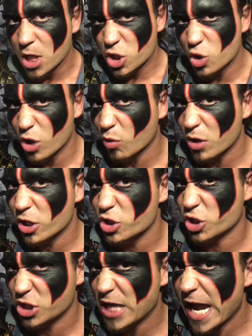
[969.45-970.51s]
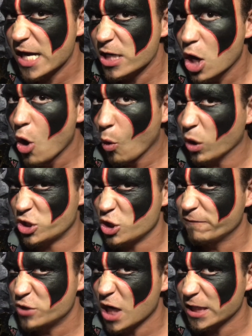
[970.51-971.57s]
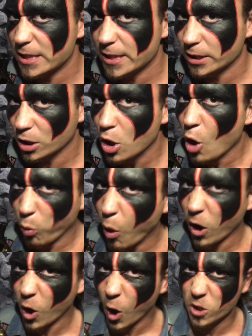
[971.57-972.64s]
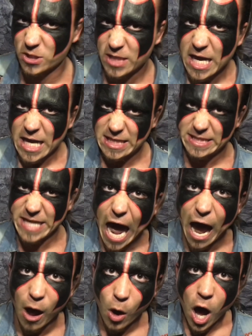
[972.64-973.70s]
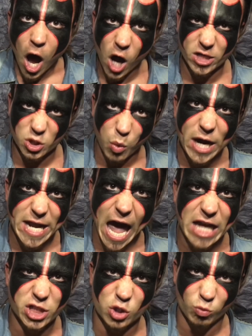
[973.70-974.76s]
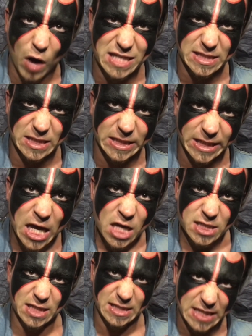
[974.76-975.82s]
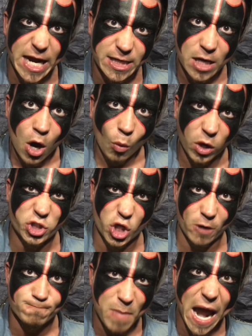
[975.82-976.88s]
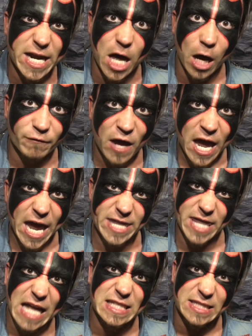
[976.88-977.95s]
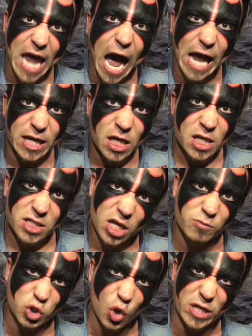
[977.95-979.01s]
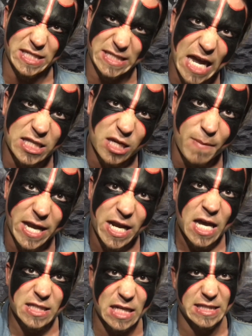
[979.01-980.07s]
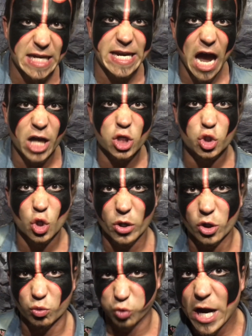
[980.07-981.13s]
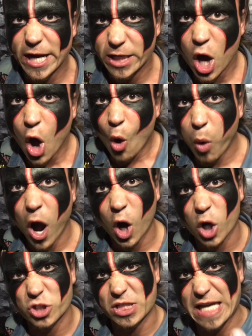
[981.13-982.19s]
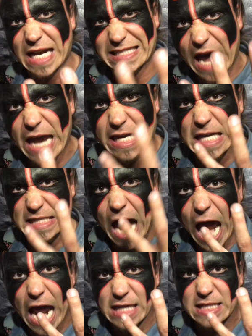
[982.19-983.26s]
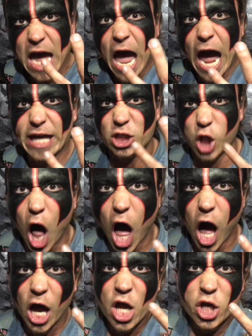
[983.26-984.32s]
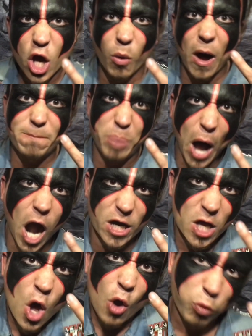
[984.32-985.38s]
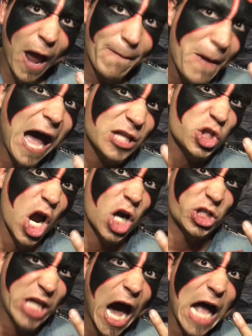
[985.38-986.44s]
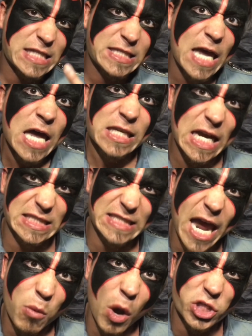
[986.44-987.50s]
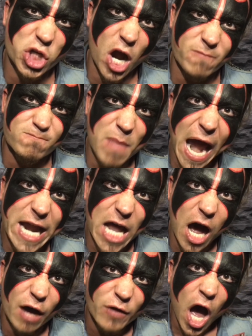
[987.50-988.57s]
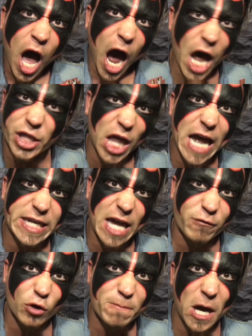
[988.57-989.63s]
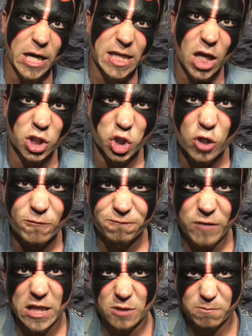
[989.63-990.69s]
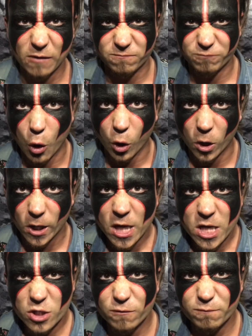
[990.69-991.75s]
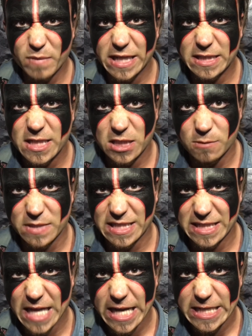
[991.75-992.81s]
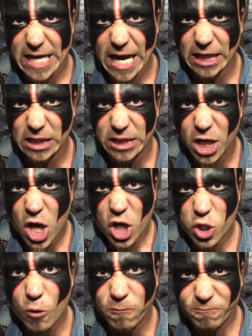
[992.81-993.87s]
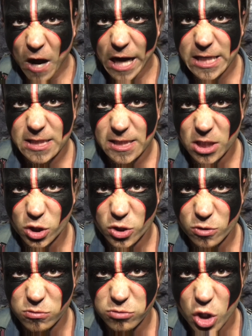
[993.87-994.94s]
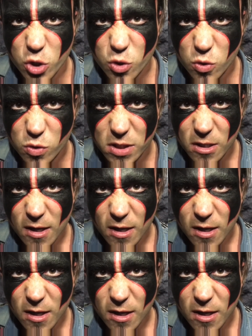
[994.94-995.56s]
You don't understand what you've done here. Warhorse is now on his way to Action Wrestling to see what you're made of. And that's not some sort of sentiment to see how you do in the ring. Warhorse is gonna take his hands and claw you apart, rip out your guts to see what you're made of. Unlike everybody else you faced before, you've made this mistake, Alan. You fight until you lose.